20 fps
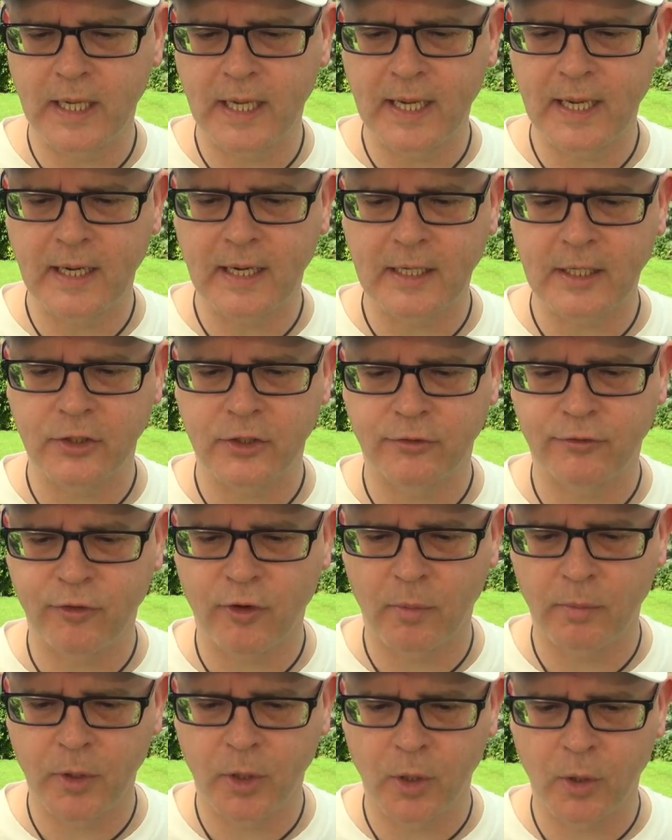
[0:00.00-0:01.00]
English
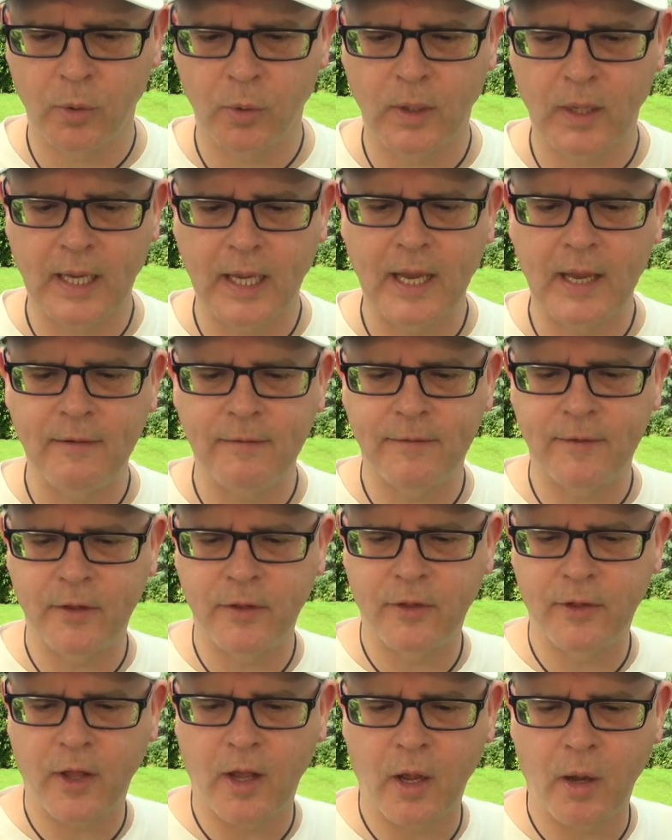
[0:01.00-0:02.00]
from you,
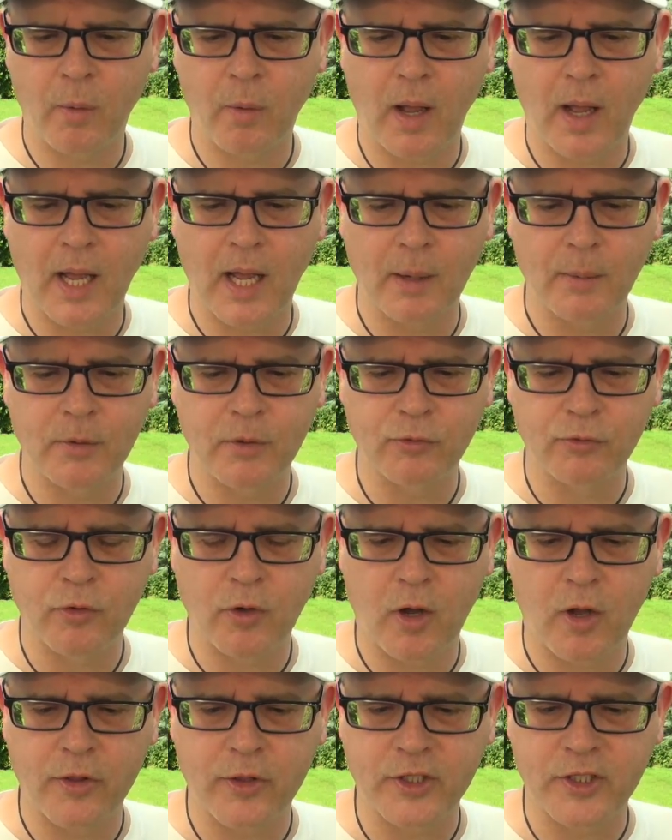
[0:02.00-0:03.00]
even though I would
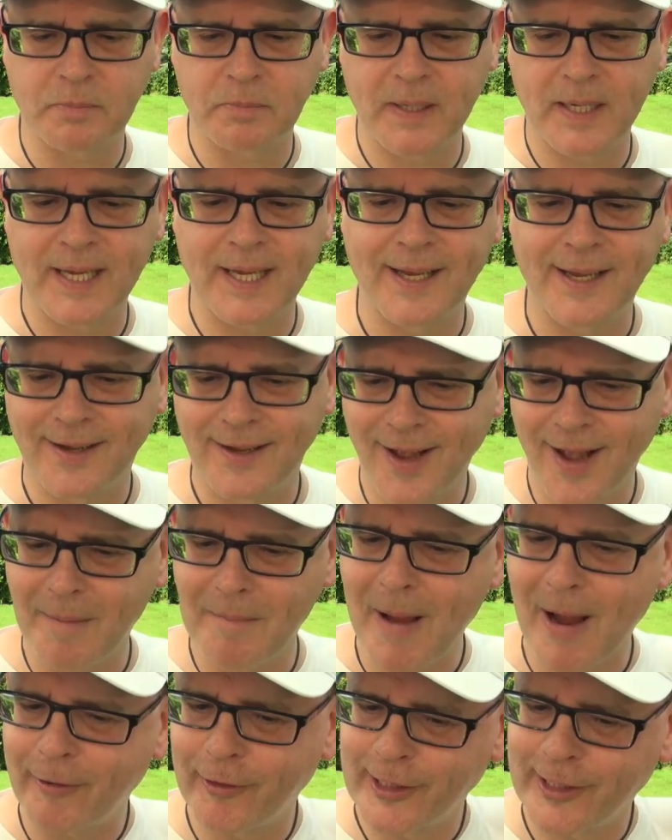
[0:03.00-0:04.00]
rather speak
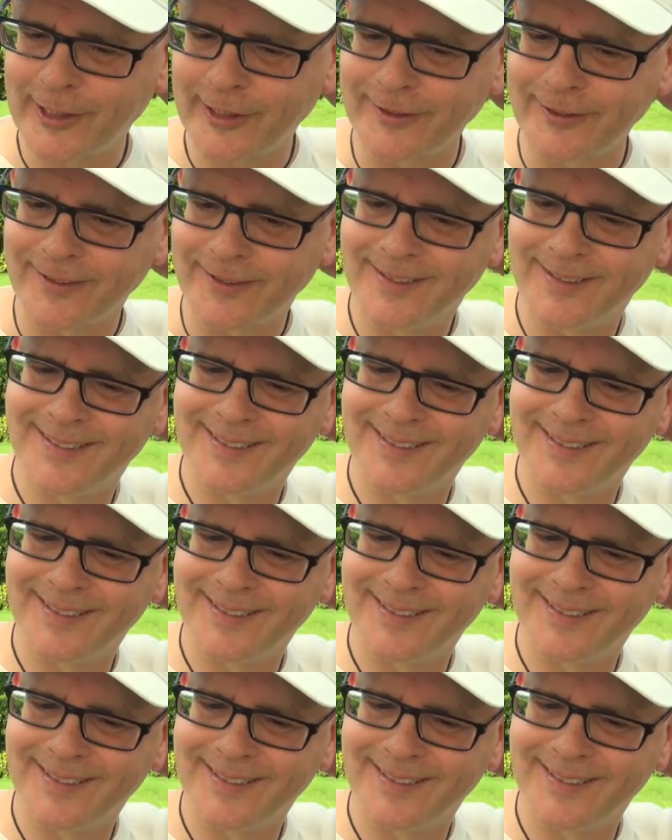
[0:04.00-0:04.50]
American.